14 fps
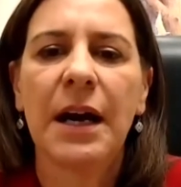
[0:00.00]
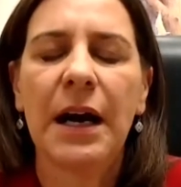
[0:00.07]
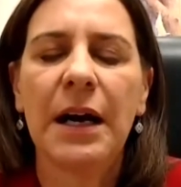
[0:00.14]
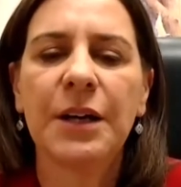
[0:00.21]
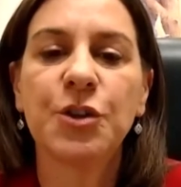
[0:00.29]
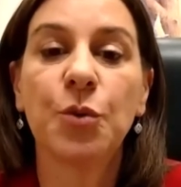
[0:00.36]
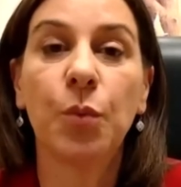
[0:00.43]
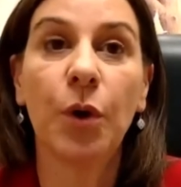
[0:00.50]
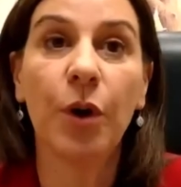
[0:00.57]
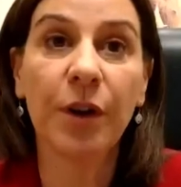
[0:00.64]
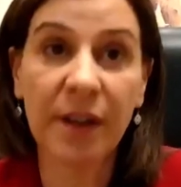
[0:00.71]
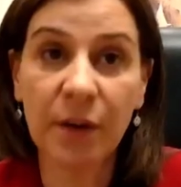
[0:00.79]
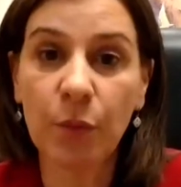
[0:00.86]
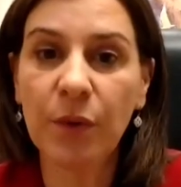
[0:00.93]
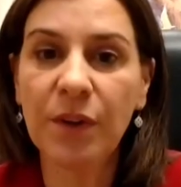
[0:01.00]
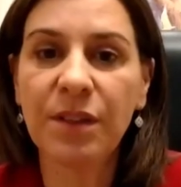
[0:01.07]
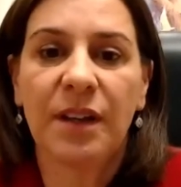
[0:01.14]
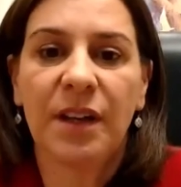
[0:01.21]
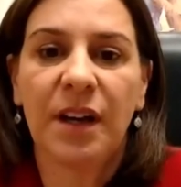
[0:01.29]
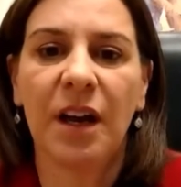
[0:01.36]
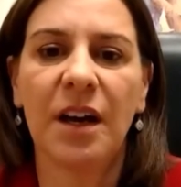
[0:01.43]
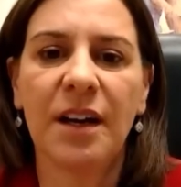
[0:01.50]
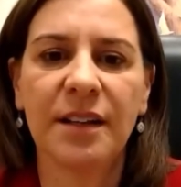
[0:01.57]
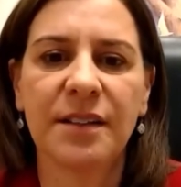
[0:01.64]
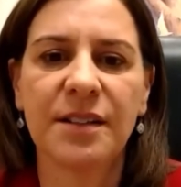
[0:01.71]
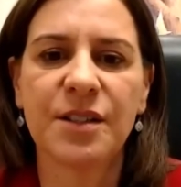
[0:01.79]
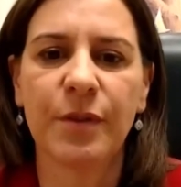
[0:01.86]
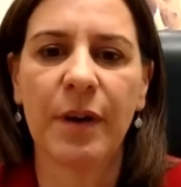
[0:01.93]
to working with the
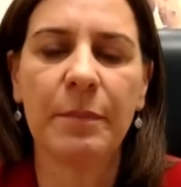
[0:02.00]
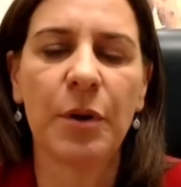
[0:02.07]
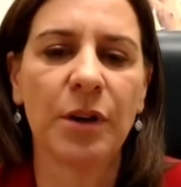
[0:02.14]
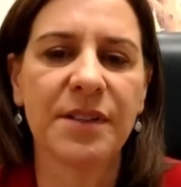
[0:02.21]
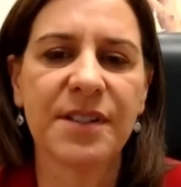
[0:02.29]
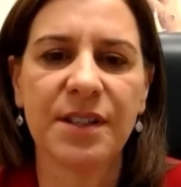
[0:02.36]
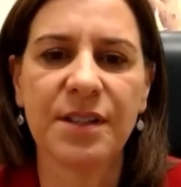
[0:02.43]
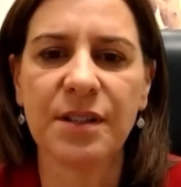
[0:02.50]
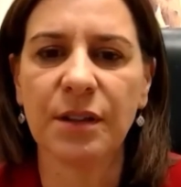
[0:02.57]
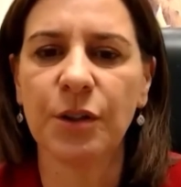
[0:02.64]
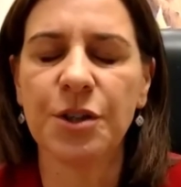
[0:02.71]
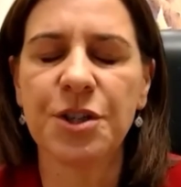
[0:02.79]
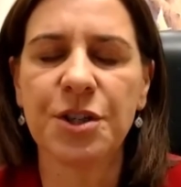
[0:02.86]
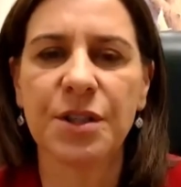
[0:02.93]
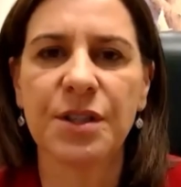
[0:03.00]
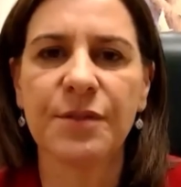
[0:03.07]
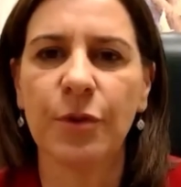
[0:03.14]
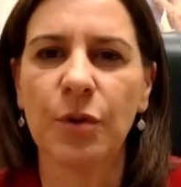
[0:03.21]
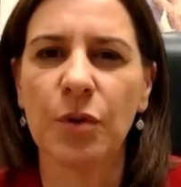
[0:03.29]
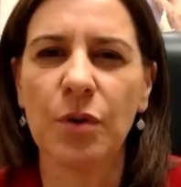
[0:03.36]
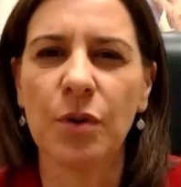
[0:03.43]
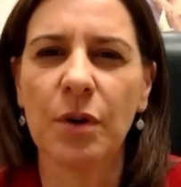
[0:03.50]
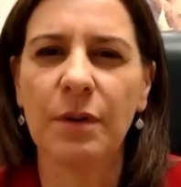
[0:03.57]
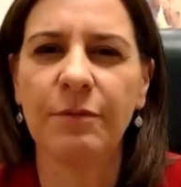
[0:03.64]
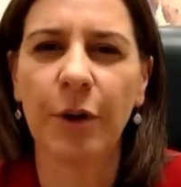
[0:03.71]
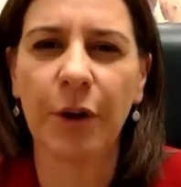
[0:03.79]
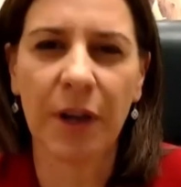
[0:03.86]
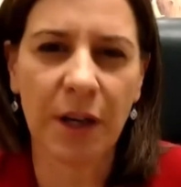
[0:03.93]
Alliance around policy solutions
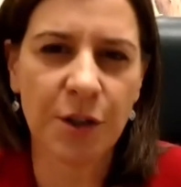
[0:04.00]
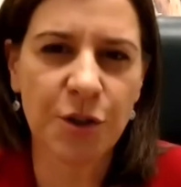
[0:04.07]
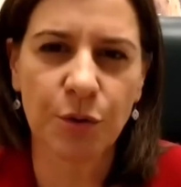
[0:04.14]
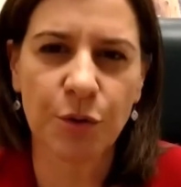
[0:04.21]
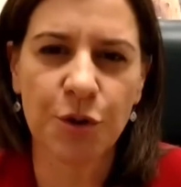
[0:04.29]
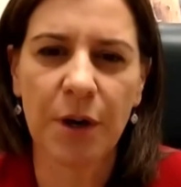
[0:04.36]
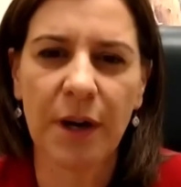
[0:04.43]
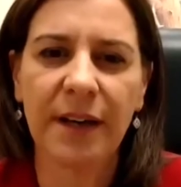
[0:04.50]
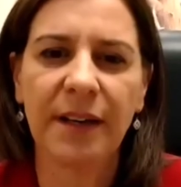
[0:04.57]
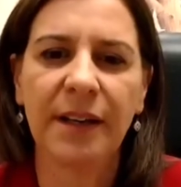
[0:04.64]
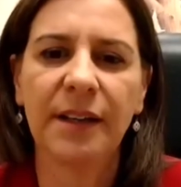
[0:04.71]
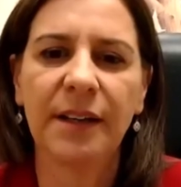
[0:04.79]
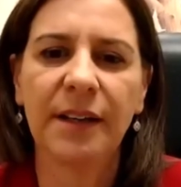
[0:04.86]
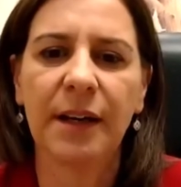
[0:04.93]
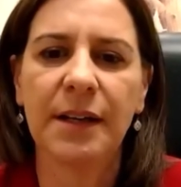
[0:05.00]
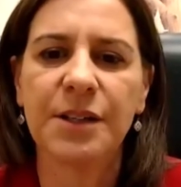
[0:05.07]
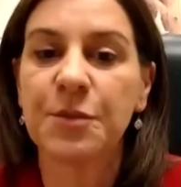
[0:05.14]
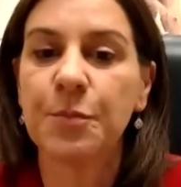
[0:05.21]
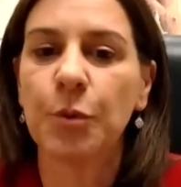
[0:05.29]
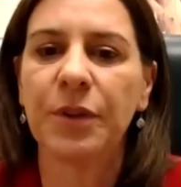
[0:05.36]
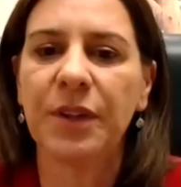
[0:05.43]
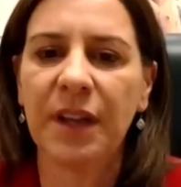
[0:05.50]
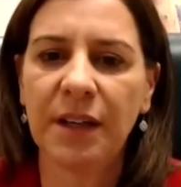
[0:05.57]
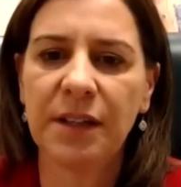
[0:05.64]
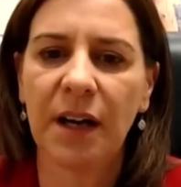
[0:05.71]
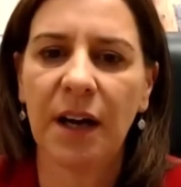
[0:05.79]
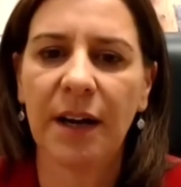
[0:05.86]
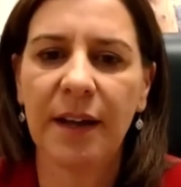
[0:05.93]
for vocational training to support the
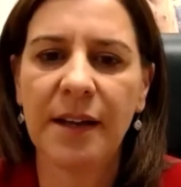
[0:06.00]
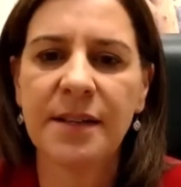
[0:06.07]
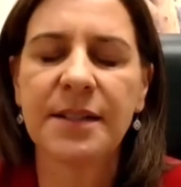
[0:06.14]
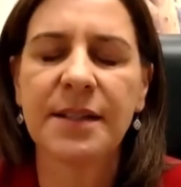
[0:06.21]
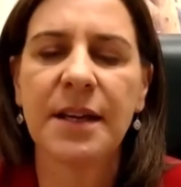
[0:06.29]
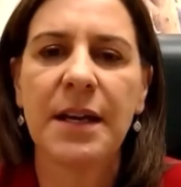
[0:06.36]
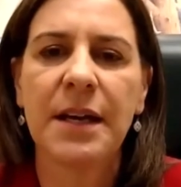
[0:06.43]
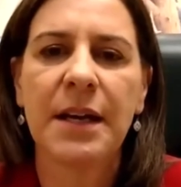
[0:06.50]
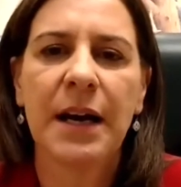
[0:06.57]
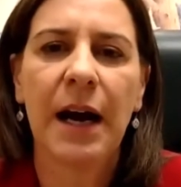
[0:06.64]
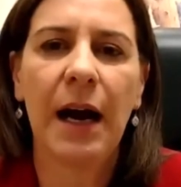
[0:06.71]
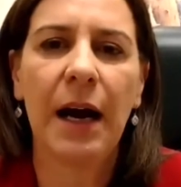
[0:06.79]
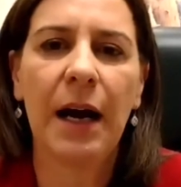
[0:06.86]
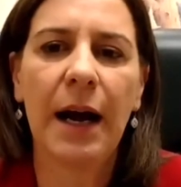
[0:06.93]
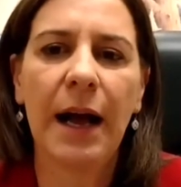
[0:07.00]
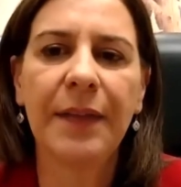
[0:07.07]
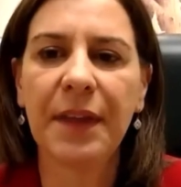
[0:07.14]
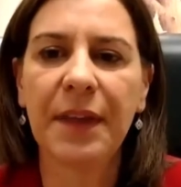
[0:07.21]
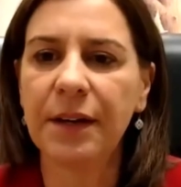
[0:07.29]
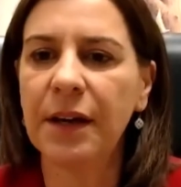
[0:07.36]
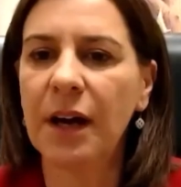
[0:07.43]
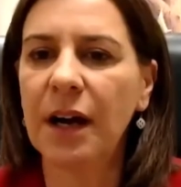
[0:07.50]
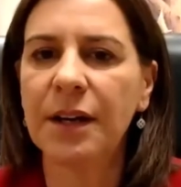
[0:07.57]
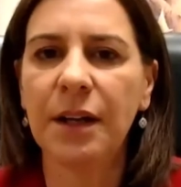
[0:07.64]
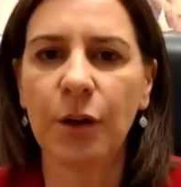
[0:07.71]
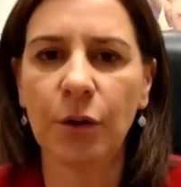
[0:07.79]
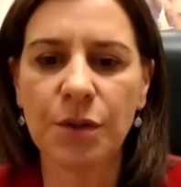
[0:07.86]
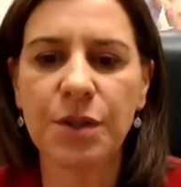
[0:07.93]
NDIS. At that night,
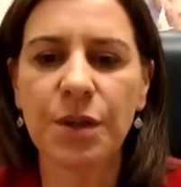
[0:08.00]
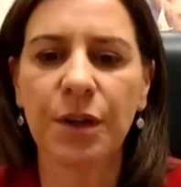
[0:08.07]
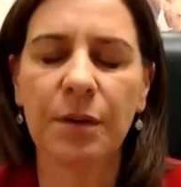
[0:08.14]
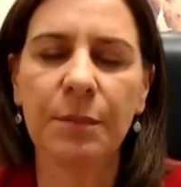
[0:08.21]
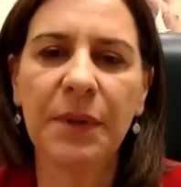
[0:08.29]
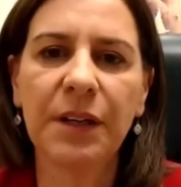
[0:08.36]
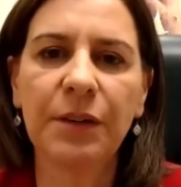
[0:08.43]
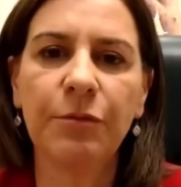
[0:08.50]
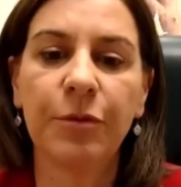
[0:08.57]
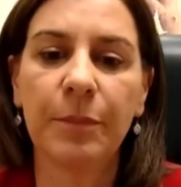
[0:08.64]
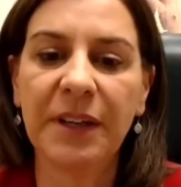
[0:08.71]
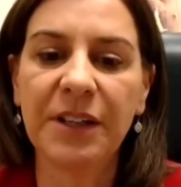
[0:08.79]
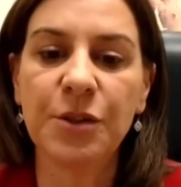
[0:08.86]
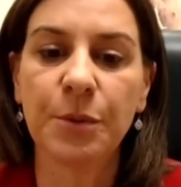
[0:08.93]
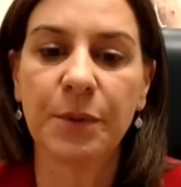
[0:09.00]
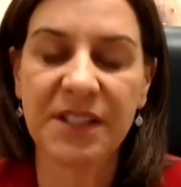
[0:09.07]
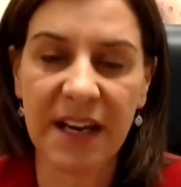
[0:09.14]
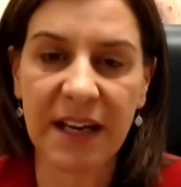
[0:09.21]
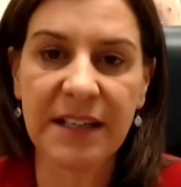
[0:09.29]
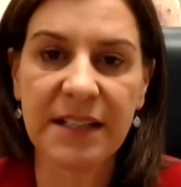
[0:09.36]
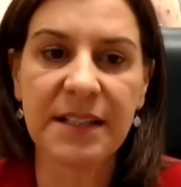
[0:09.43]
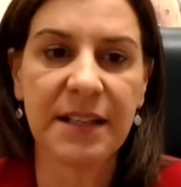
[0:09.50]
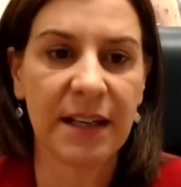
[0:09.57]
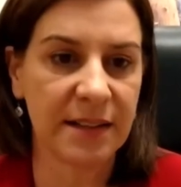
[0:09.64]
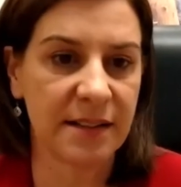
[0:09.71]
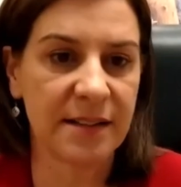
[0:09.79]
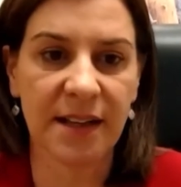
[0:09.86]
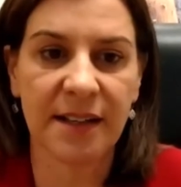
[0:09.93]
he also committed for me to attend,
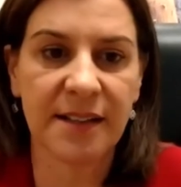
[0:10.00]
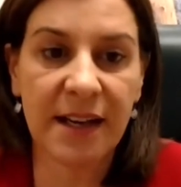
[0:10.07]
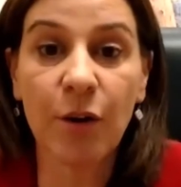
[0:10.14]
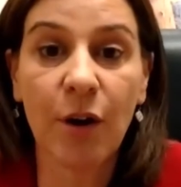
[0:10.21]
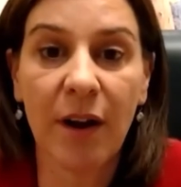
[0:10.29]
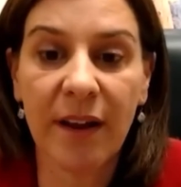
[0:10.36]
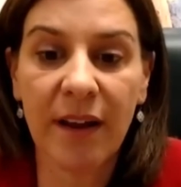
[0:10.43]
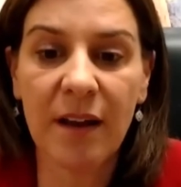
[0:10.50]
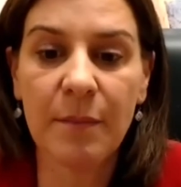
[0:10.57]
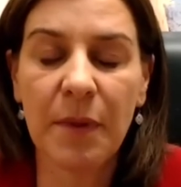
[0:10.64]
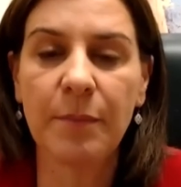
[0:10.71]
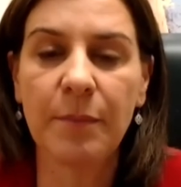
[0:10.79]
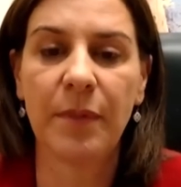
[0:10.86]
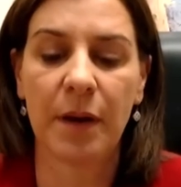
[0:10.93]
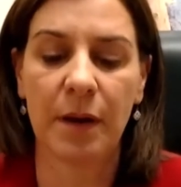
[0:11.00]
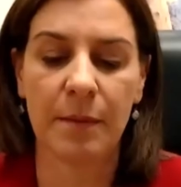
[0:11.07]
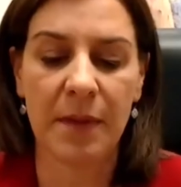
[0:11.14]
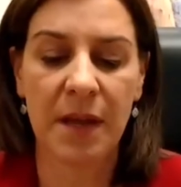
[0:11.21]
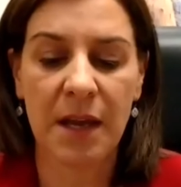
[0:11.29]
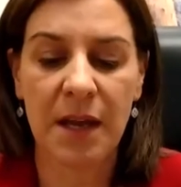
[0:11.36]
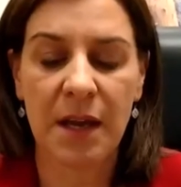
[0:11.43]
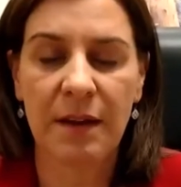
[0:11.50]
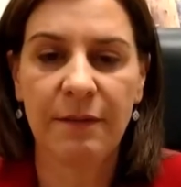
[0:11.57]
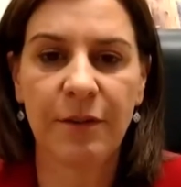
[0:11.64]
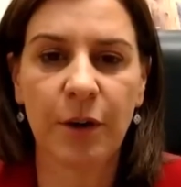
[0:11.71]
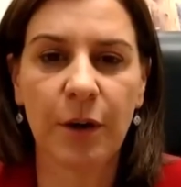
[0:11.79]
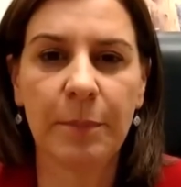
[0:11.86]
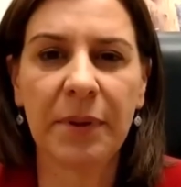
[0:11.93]
and here I am. I'm
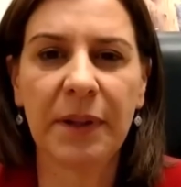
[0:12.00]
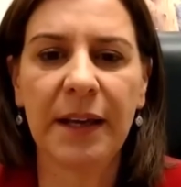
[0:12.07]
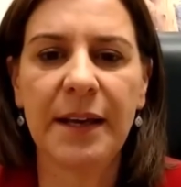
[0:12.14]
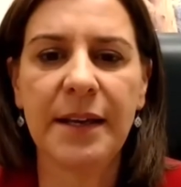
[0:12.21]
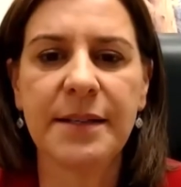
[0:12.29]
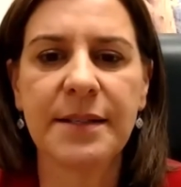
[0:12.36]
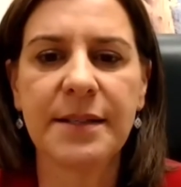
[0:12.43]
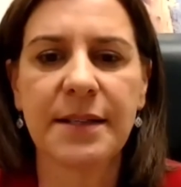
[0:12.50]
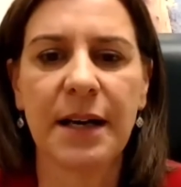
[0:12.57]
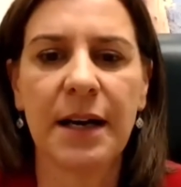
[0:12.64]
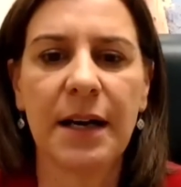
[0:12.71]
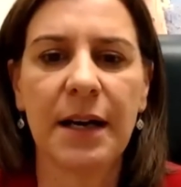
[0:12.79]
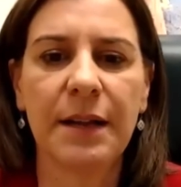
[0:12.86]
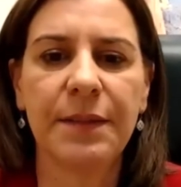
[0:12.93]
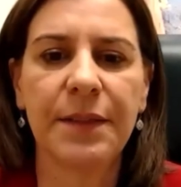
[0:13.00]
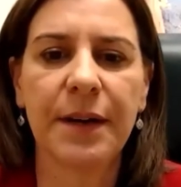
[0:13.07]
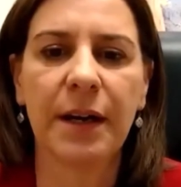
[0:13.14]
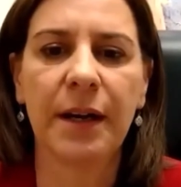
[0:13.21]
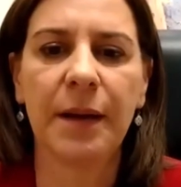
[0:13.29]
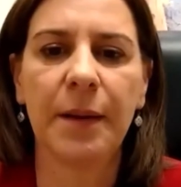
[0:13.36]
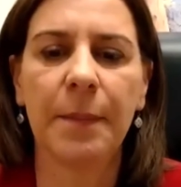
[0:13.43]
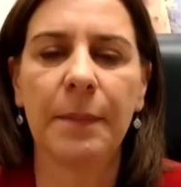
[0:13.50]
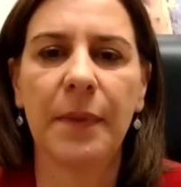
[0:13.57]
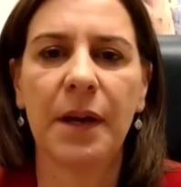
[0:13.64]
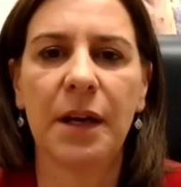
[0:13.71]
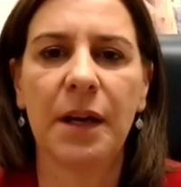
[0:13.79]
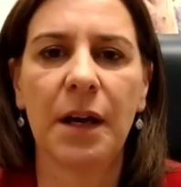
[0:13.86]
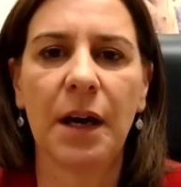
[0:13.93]
very pleased that I am
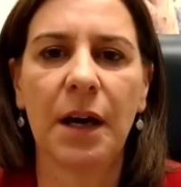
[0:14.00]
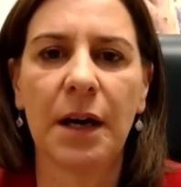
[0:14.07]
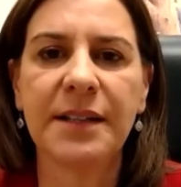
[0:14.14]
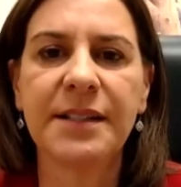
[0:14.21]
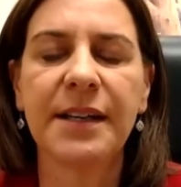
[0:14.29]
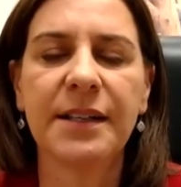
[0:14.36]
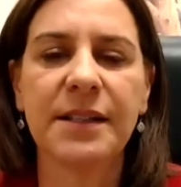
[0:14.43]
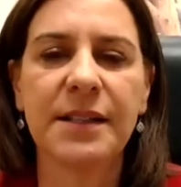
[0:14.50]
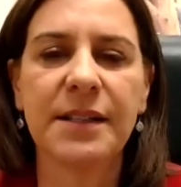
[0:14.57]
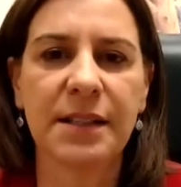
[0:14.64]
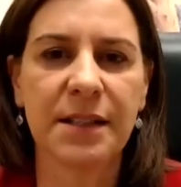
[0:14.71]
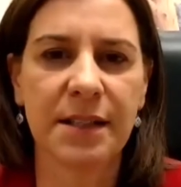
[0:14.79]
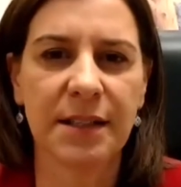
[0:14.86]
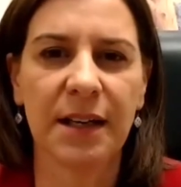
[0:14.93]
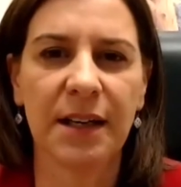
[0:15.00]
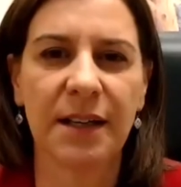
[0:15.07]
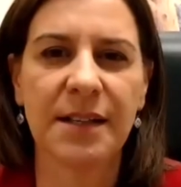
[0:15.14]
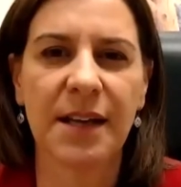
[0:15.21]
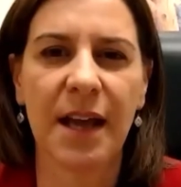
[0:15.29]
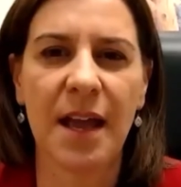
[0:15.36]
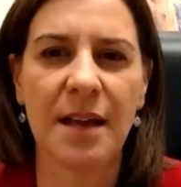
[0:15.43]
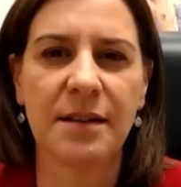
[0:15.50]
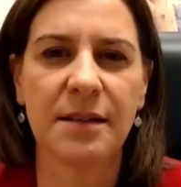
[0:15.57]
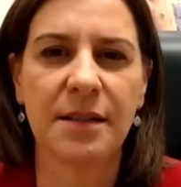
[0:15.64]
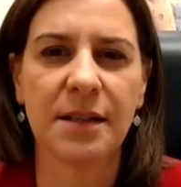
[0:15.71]
attending tonight and